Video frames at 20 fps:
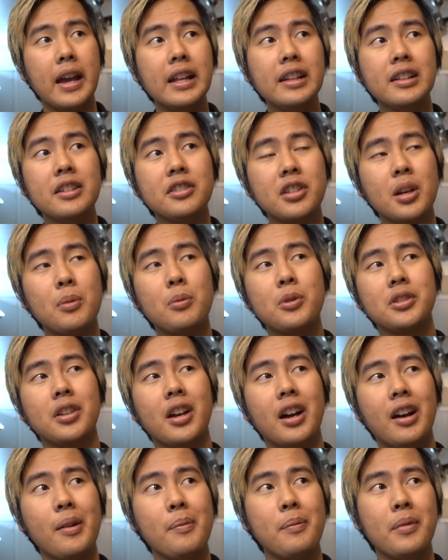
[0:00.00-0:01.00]
in the
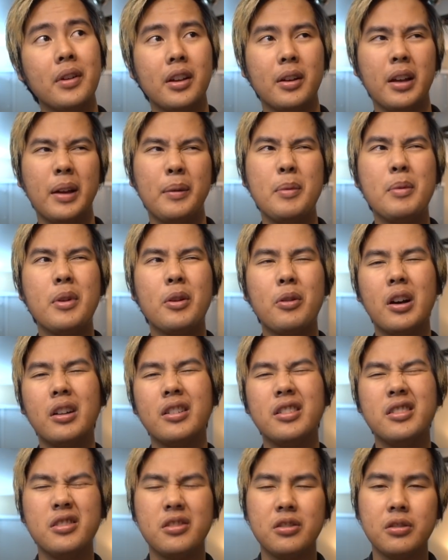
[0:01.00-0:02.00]
summertime maybe
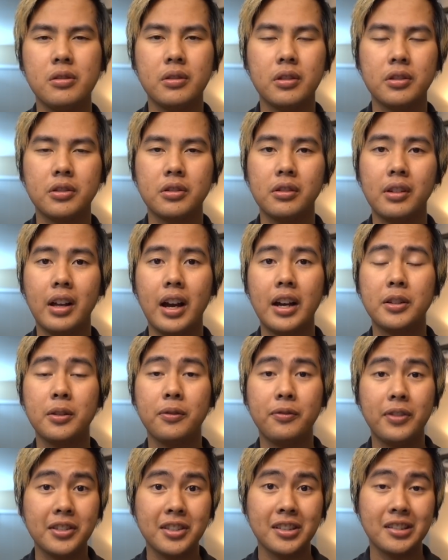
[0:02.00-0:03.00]
around in June or July, to
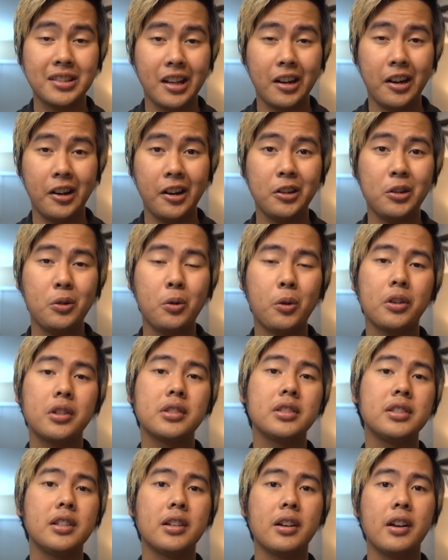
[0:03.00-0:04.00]
visit their
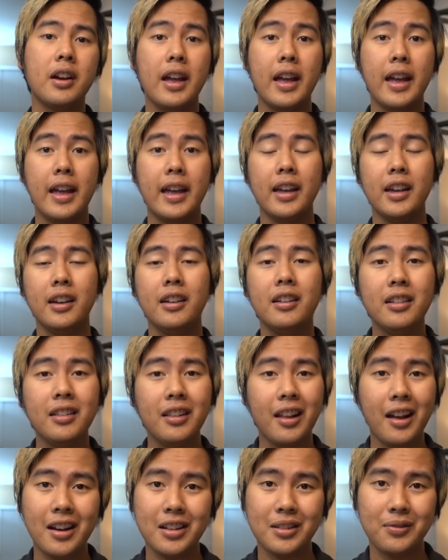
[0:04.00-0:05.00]
headquarters here
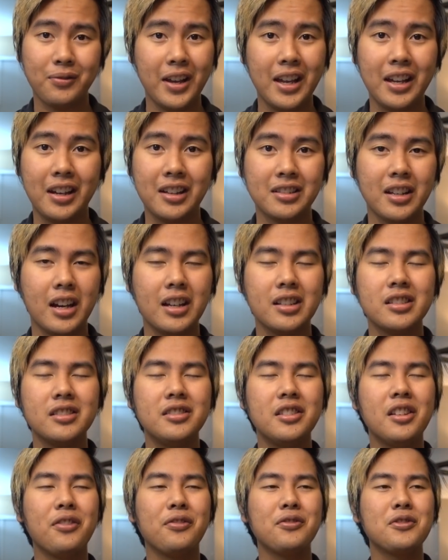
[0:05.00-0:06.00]
in Las Vegas. I
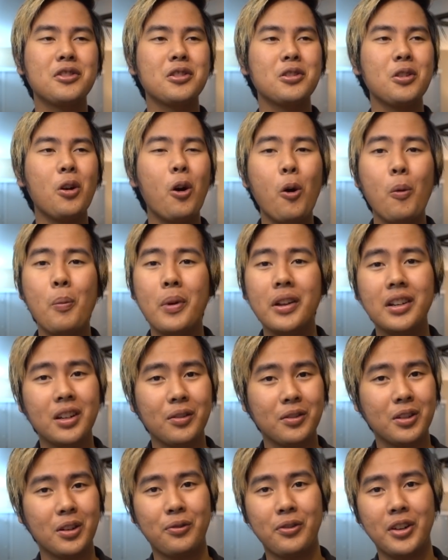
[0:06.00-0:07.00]
sniffed so many
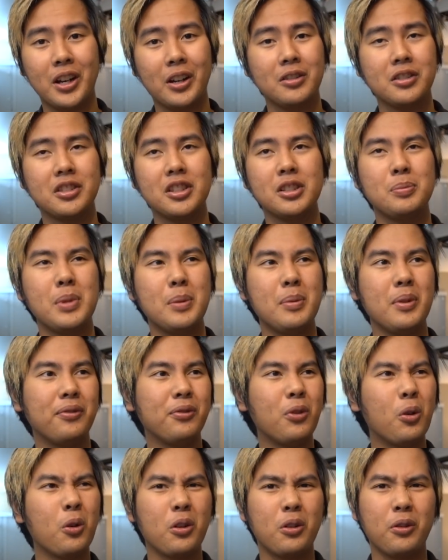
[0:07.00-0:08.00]
of their fragrances, maybe
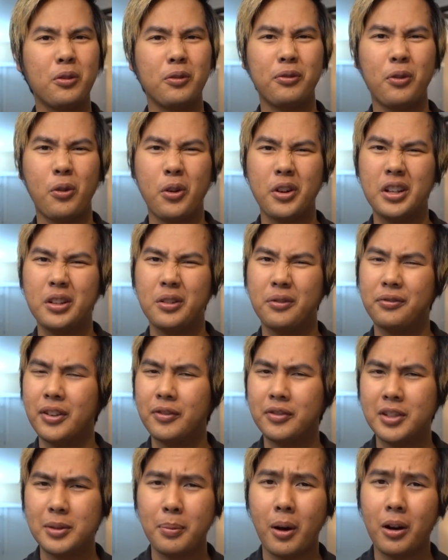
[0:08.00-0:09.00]
40 to
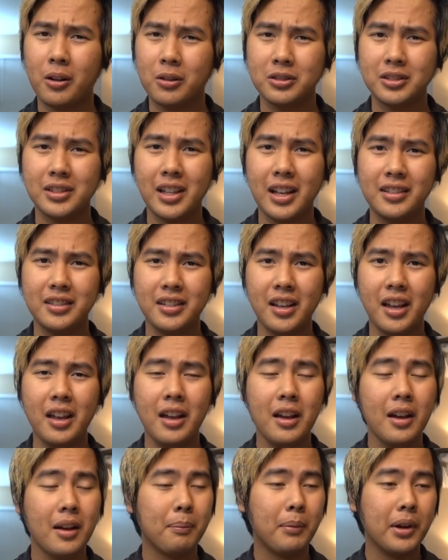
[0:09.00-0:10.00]
50 bottles that
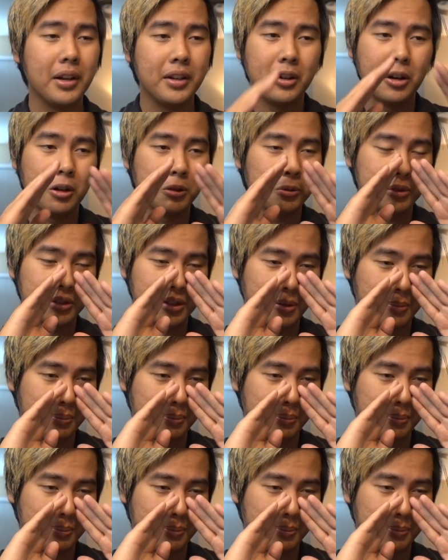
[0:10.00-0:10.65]
day. My nose was